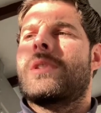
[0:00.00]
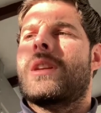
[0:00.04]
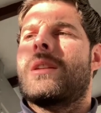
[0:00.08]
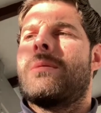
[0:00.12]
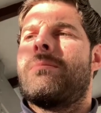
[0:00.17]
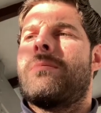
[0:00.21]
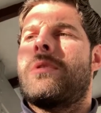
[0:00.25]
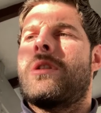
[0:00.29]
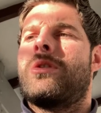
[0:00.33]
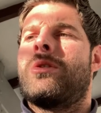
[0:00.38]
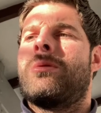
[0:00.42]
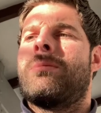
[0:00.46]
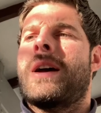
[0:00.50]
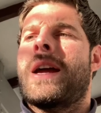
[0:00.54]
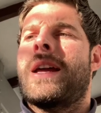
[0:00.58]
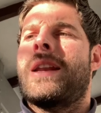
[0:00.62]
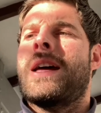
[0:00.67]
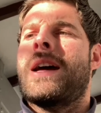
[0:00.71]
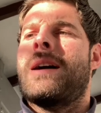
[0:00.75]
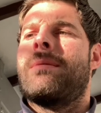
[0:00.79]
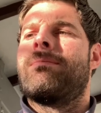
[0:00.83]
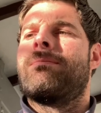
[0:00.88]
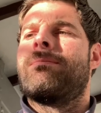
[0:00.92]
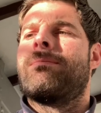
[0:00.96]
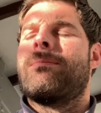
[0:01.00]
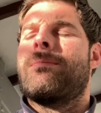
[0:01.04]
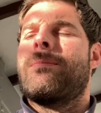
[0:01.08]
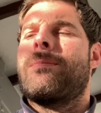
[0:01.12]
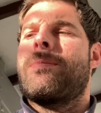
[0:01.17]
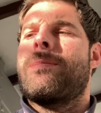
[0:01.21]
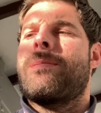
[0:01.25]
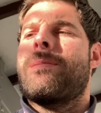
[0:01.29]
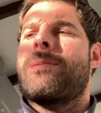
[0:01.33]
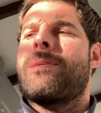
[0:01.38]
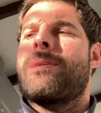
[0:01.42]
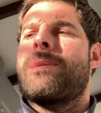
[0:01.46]
bottle made up
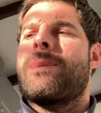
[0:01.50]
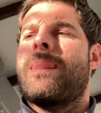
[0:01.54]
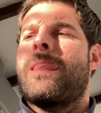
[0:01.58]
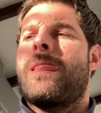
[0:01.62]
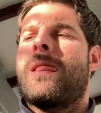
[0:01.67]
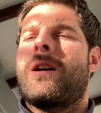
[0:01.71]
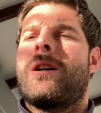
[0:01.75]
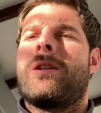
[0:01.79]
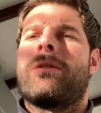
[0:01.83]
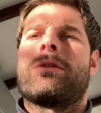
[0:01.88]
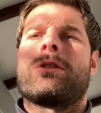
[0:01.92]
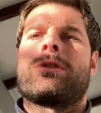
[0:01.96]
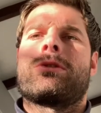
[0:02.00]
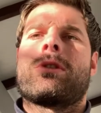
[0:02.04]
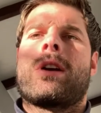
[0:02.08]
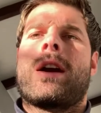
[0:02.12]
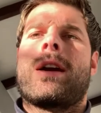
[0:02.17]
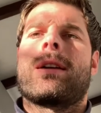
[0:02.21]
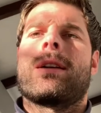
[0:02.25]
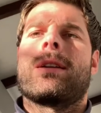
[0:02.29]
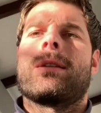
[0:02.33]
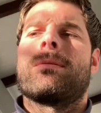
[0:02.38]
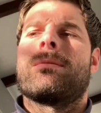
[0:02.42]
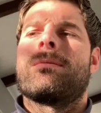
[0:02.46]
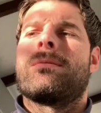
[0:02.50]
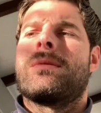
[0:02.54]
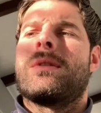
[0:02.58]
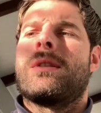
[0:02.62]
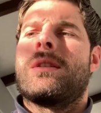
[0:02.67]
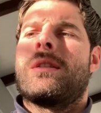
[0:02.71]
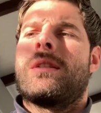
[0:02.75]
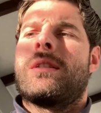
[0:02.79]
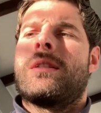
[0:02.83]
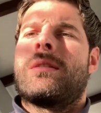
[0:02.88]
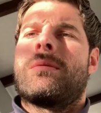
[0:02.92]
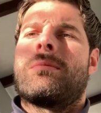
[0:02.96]
of the drug,
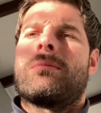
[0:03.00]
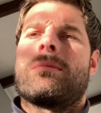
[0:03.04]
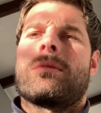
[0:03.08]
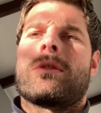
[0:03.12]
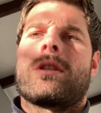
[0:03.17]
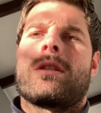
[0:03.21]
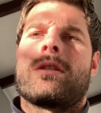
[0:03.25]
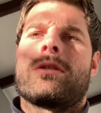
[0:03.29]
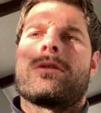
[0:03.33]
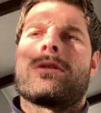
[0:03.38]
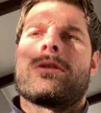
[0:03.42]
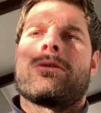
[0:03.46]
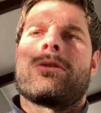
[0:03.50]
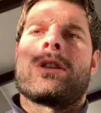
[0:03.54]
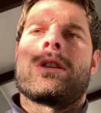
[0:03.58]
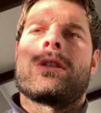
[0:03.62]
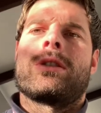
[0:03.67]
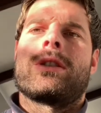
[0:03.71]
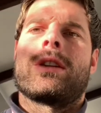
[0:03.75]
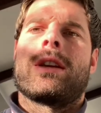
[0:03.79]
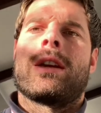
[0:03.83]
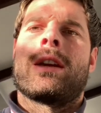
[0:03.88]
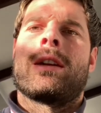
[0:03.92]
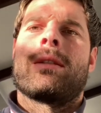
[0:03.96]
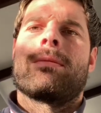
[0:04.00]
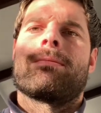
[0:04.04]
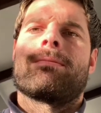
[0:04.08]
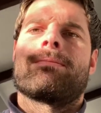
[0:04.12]
got a syringe here,